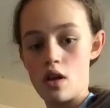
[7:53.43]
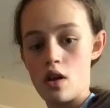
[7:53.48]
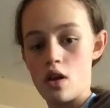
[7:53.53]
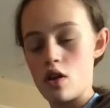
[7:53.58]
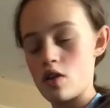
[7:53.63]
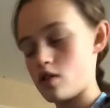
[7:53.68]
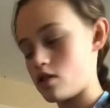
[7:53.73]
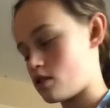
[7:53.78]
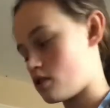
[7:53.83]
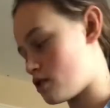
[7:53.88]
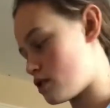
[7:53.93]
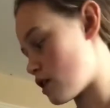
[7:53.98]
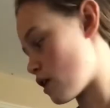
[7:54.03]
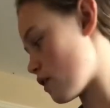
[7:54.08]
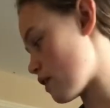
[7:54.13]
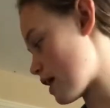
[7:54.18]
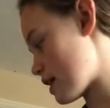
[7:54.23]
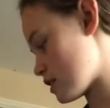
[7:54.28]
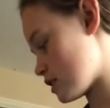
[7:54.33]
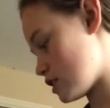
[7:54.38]
So
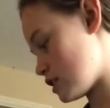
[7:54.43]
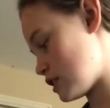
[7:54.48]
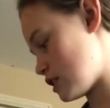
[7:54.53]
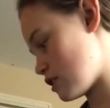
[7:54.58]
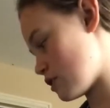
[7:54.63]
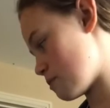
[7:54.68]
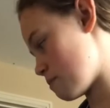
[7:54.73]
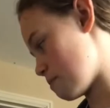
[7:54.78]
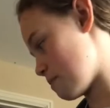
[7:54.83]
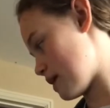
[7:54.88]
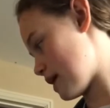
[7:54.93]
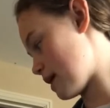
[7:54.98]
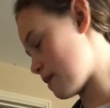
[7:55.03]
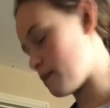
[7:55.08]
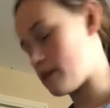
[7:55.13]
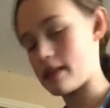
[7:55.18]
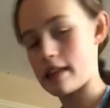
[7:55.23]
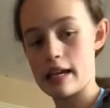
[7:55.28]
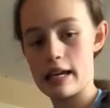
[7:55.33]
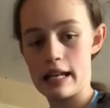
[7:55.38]
that's just
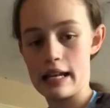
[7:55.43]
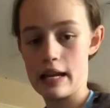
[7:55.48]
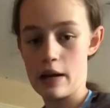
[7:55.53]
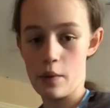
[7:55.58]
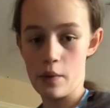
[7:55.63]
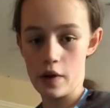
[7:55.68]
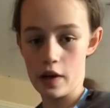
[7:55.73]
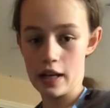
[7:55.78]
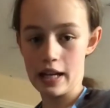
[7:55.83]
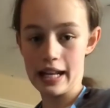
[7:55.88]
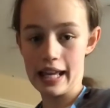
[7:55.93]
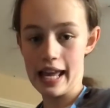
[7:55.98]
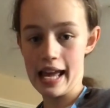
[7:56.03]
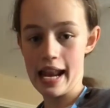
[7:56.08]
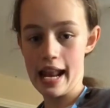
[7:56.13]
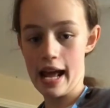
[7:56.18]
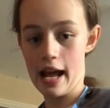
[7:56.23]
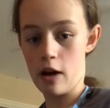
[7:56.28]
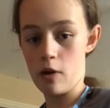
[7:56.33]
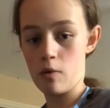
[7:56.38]
baked, and now we're going to get it
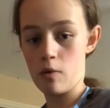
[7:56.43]
out.